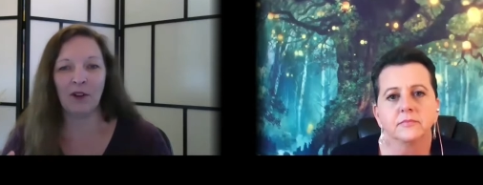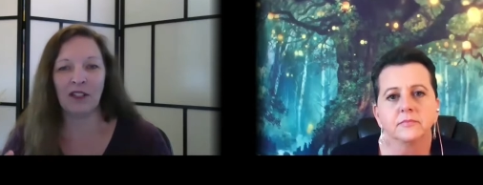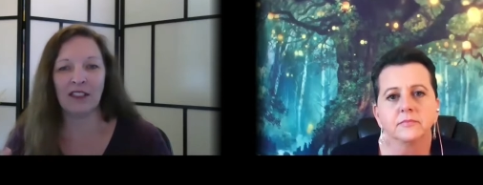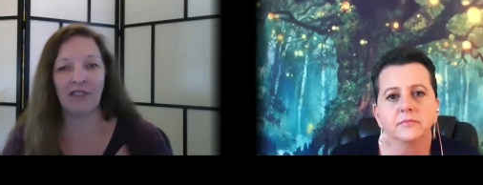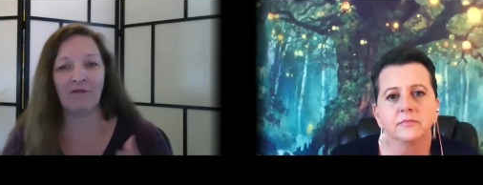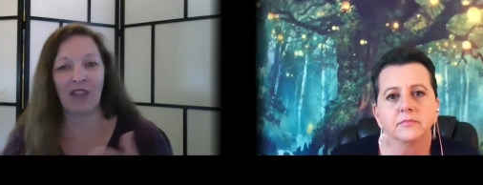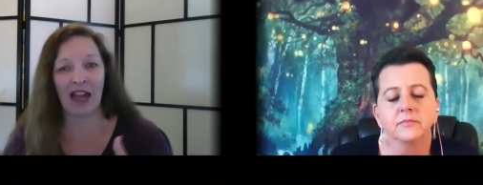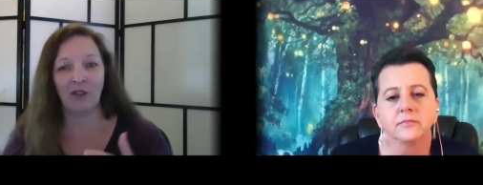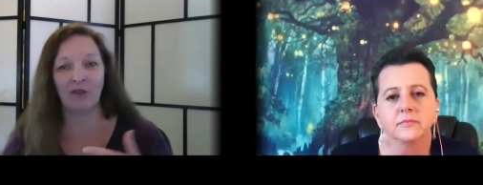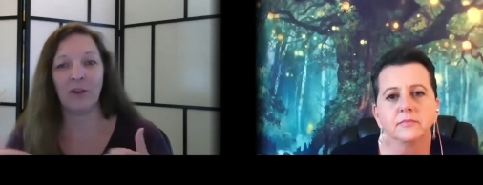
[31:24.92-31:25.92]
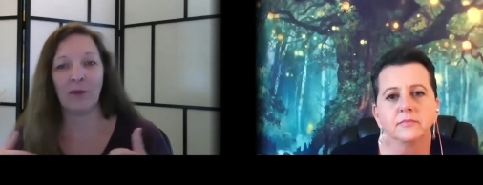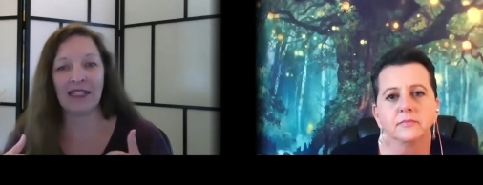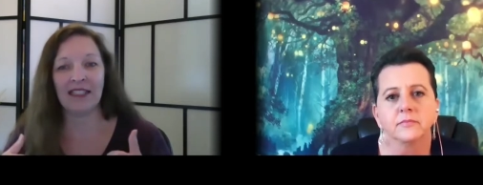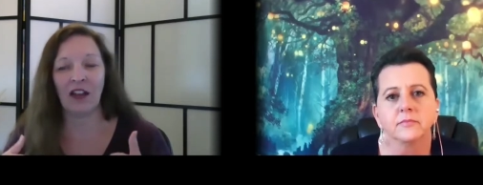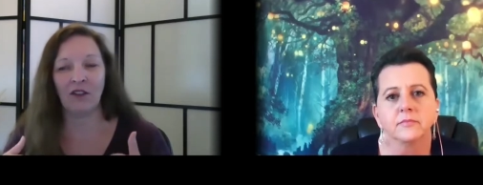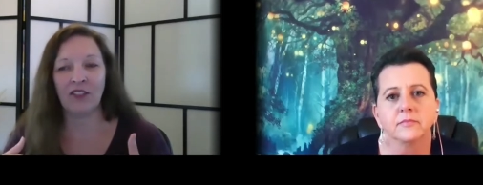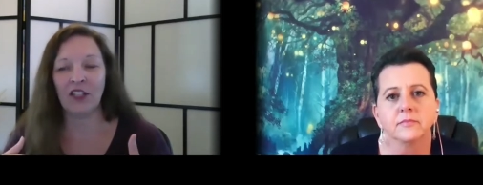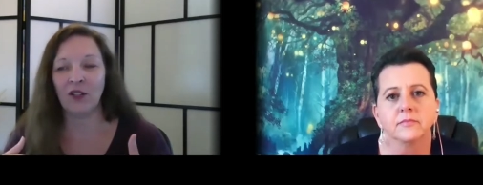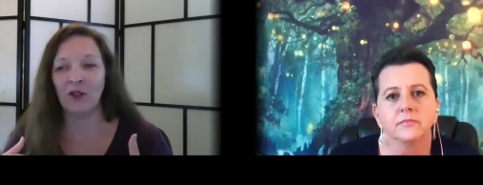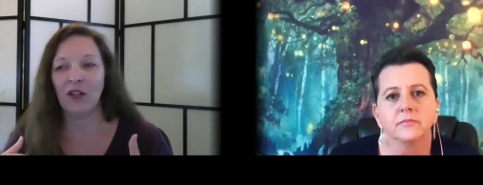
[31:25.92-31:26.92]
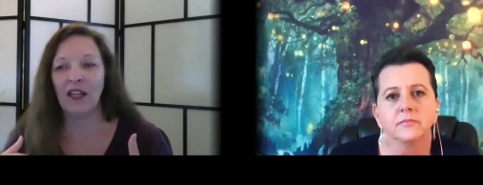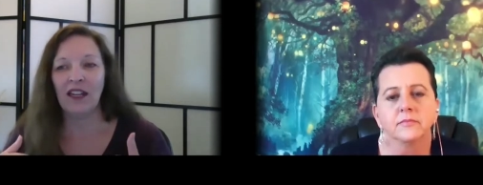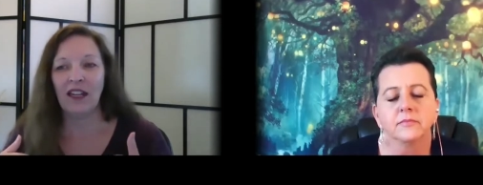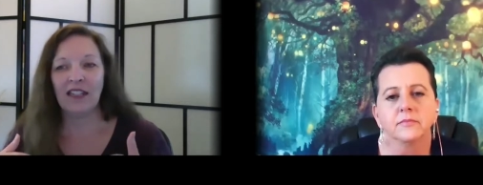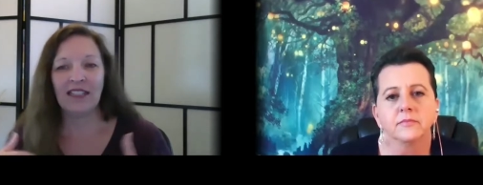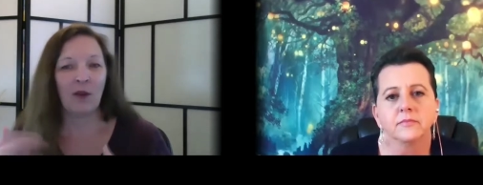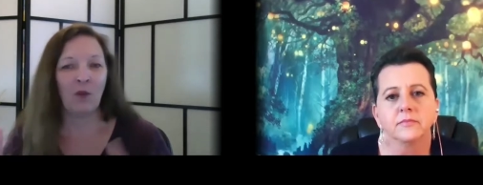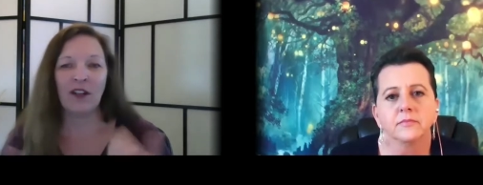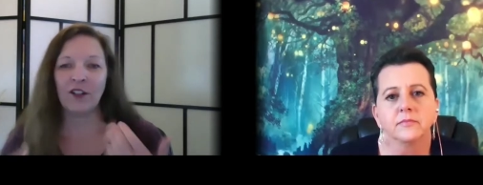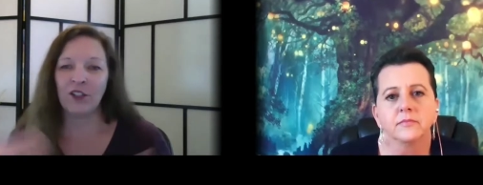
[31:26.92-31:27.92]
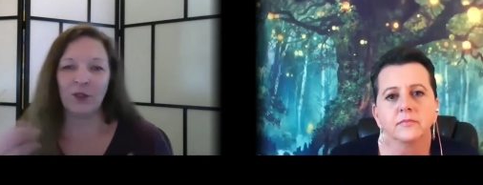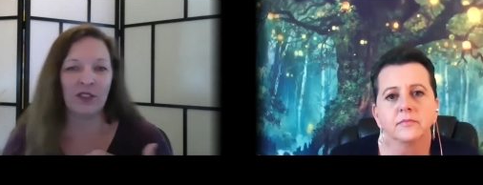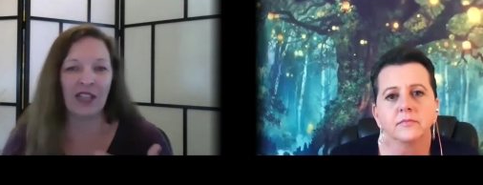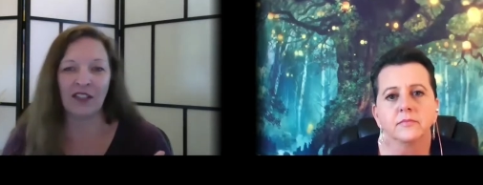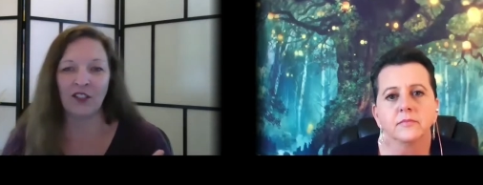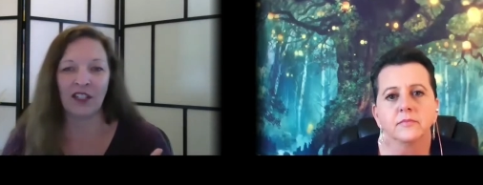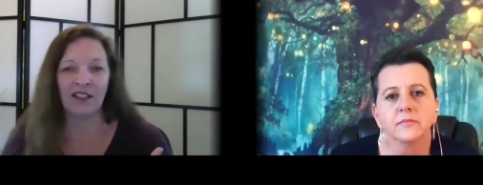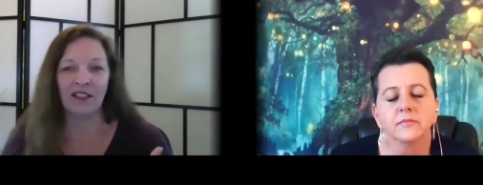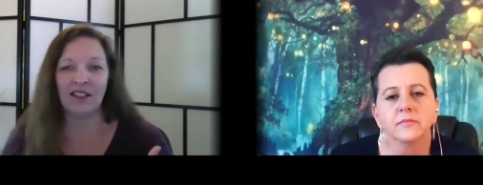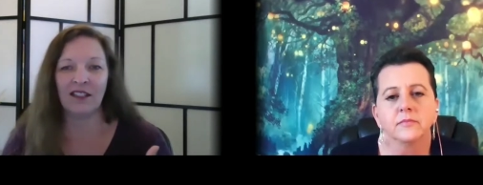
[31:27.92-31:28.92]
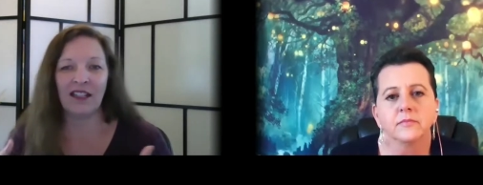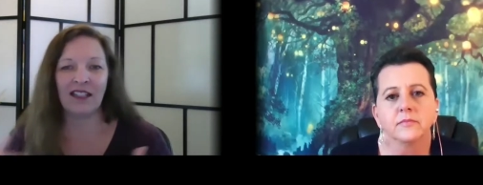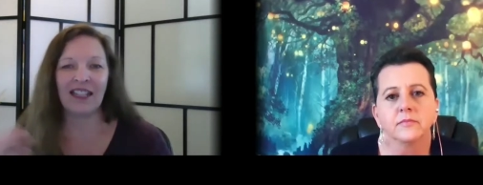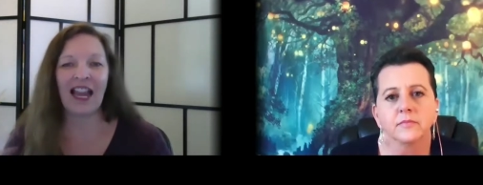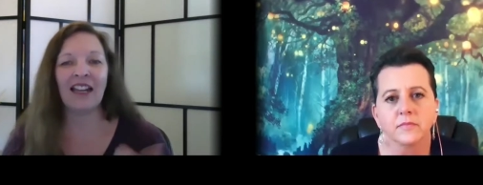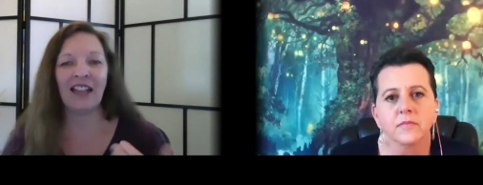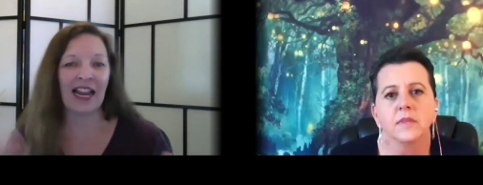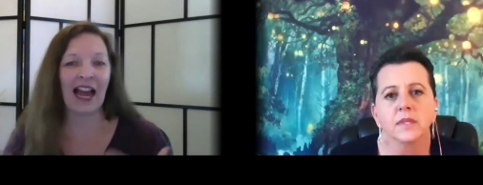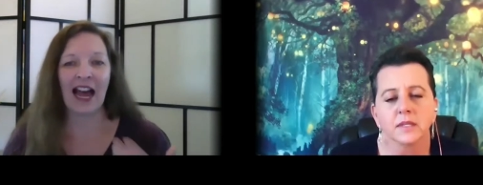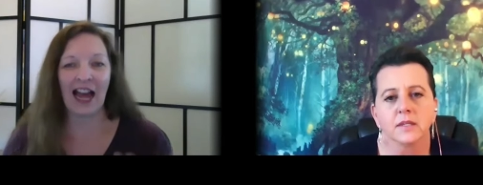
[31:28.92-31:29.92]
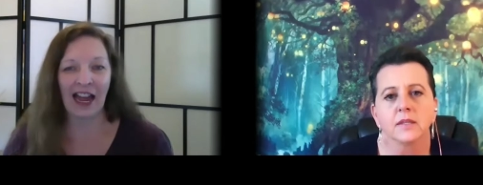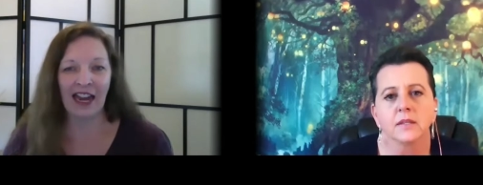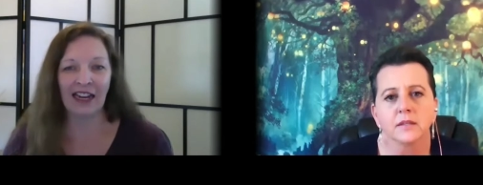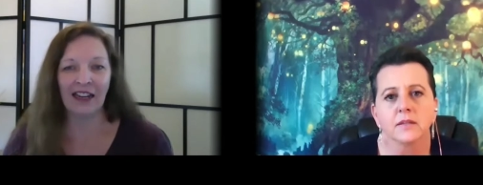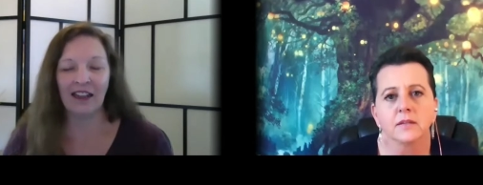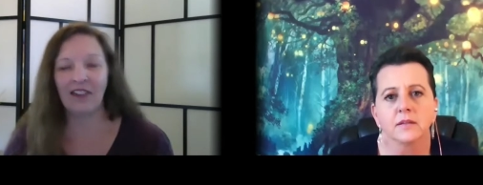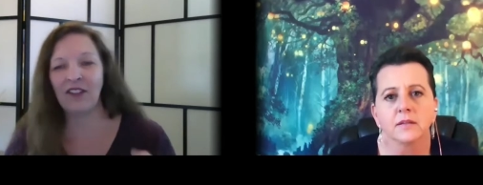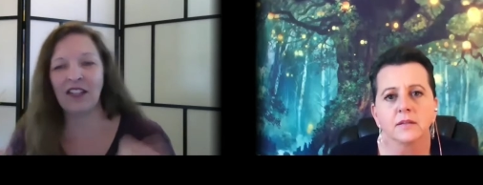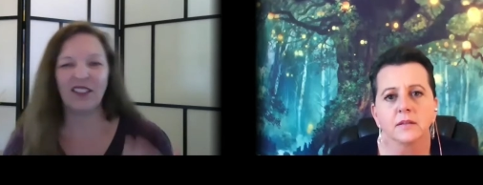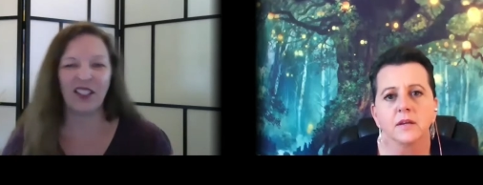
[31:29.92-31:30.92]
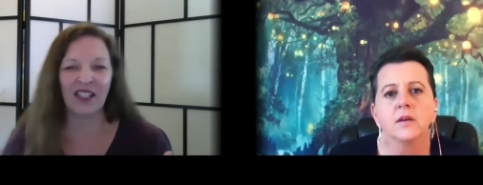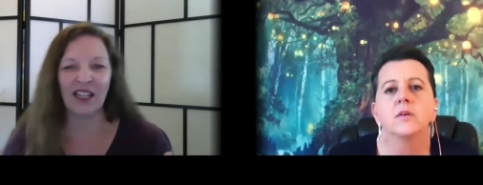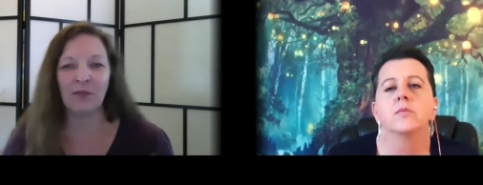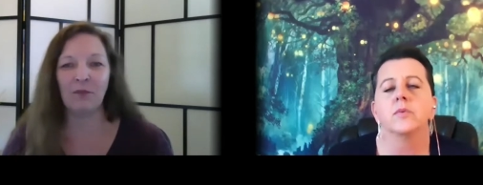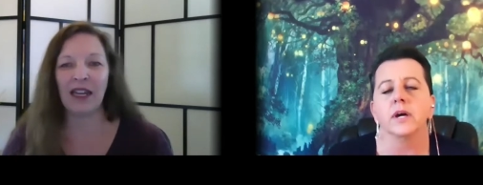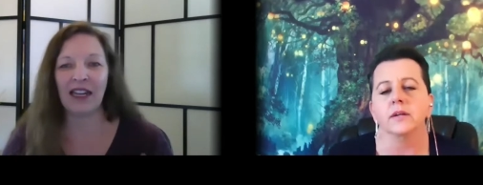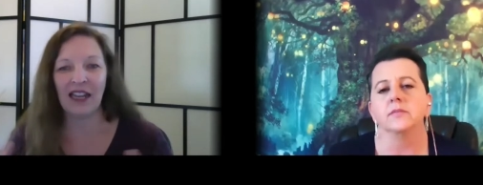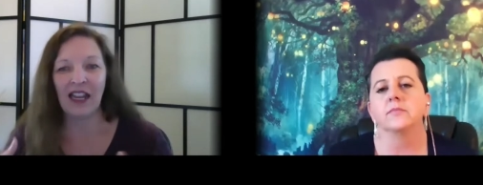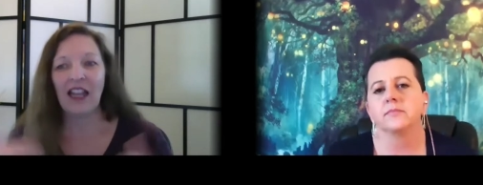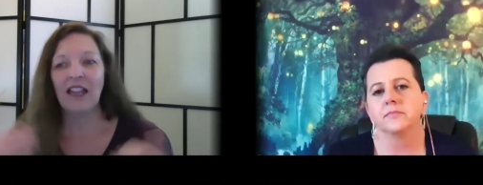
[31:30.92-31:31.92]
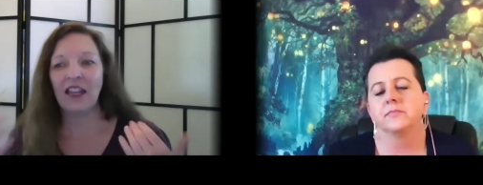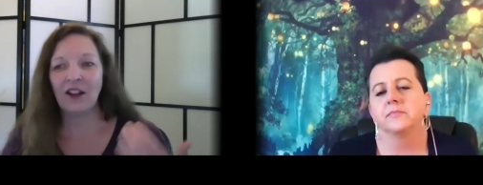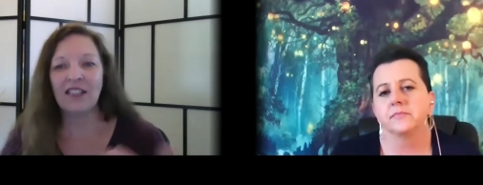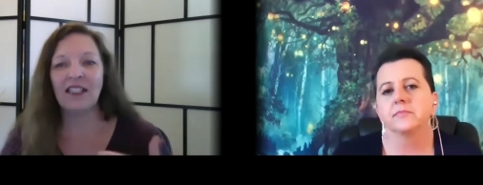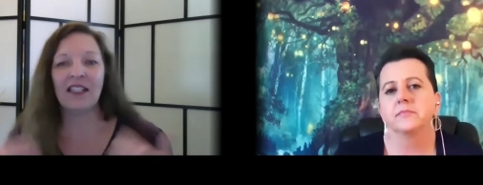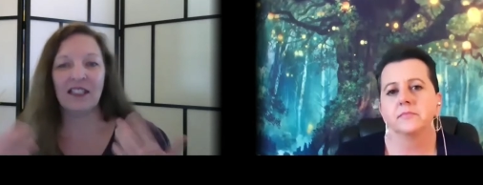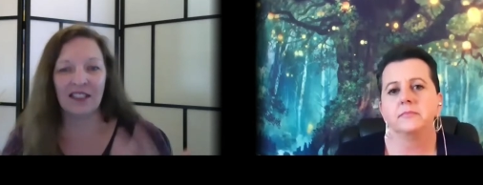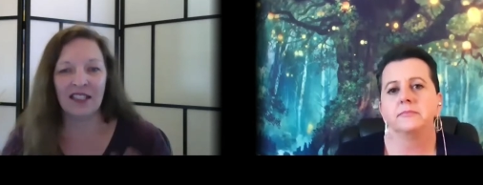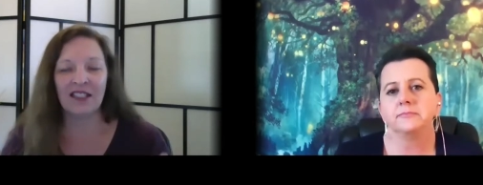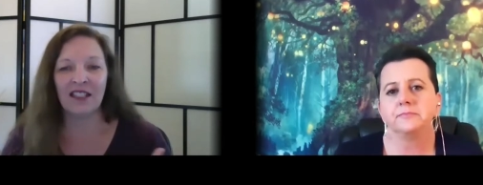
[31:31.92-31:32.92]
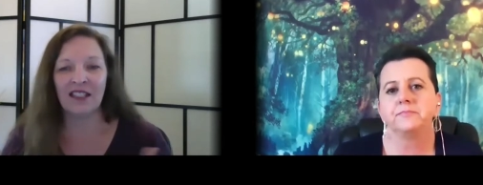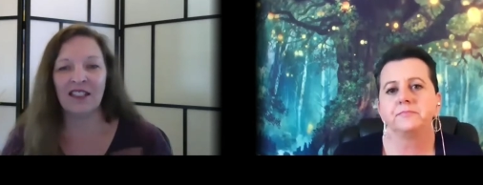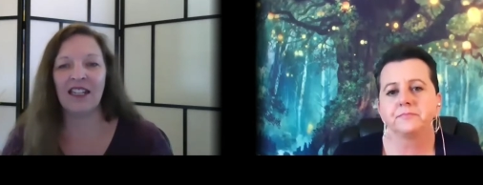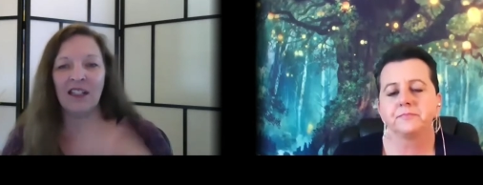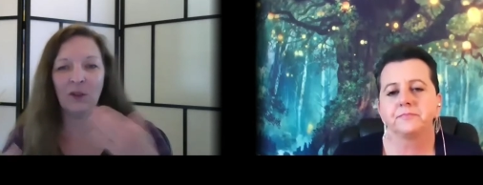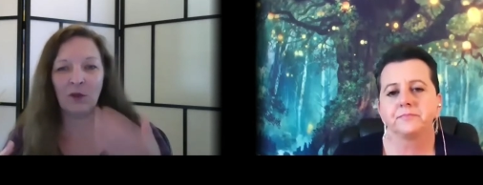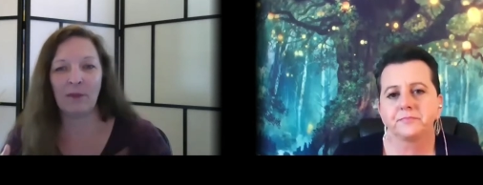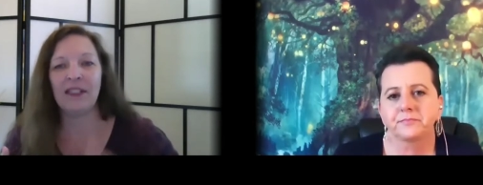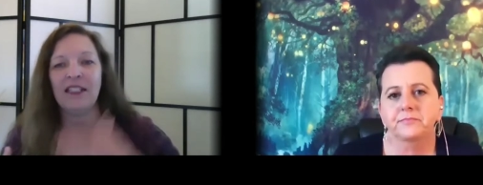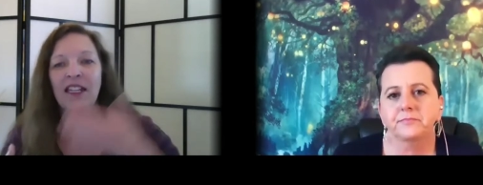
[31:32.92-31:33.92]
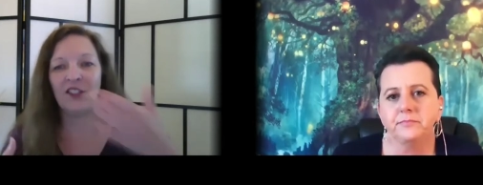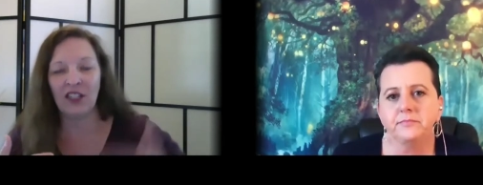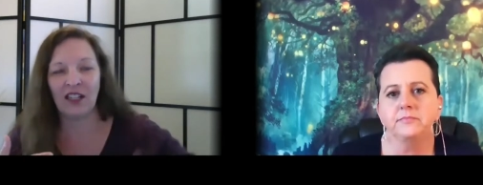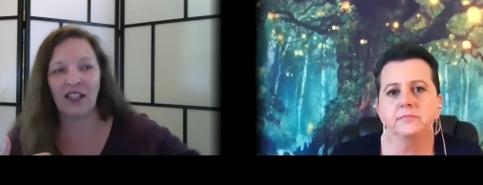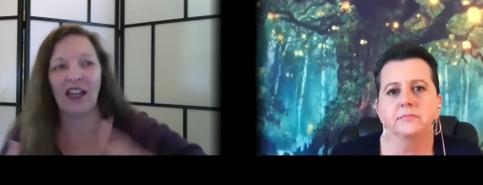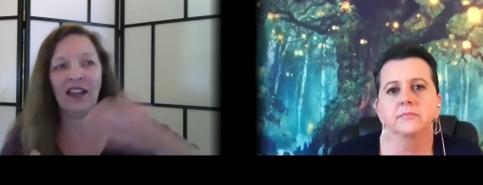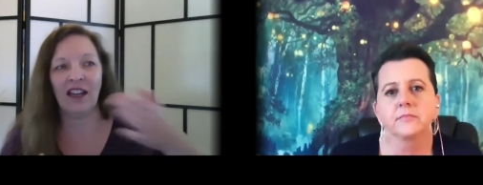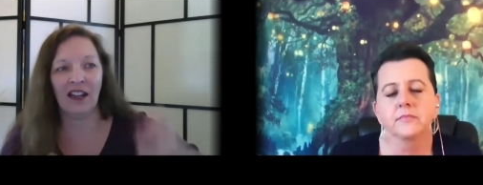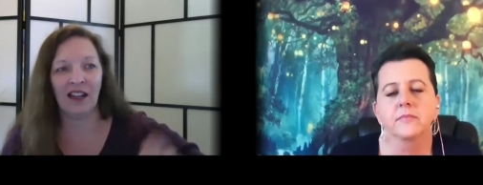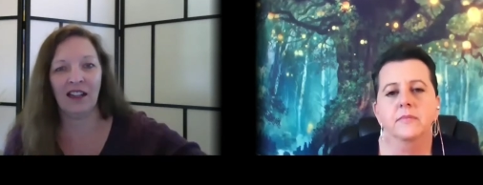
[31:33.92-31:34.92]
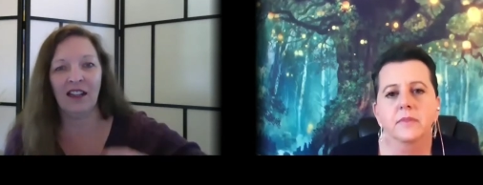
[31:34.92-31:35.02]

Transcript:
Speaker 1: because I found for myself too is that one or two sessions it's kind of like a high. It feels good, but right. there is a consistency and a repetition and a